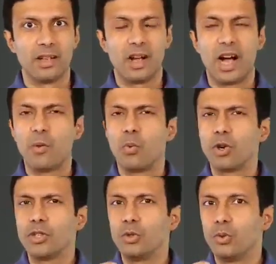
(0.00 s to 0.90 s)
I want
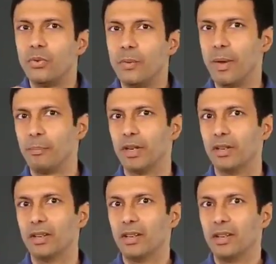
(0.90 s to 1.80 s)
you to remember
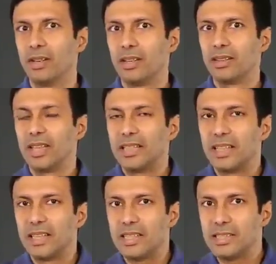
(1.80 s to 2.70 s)
that
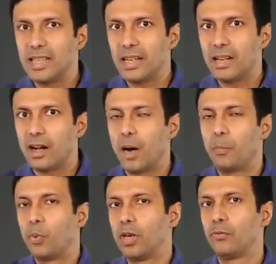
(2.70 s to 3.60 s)
it is the
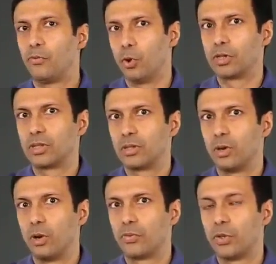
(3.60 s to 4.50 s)
upward force
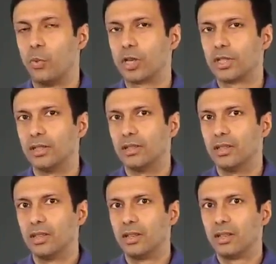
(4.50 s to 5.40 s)
of the water
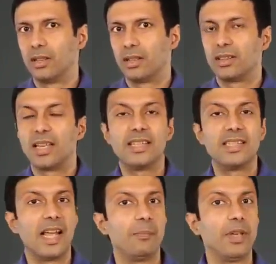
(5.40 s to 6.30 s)
that is
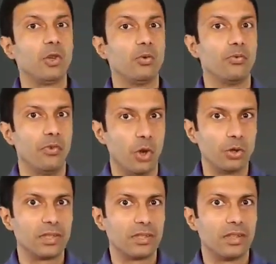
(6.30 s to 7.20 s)
helping you
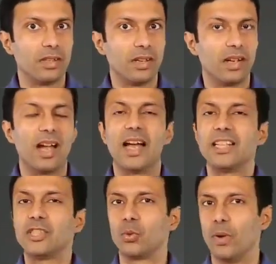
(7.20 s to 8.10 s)
float and
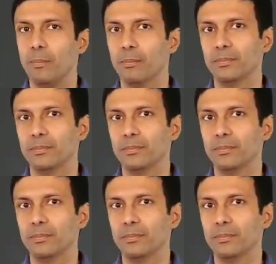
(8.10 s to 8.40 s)
swim.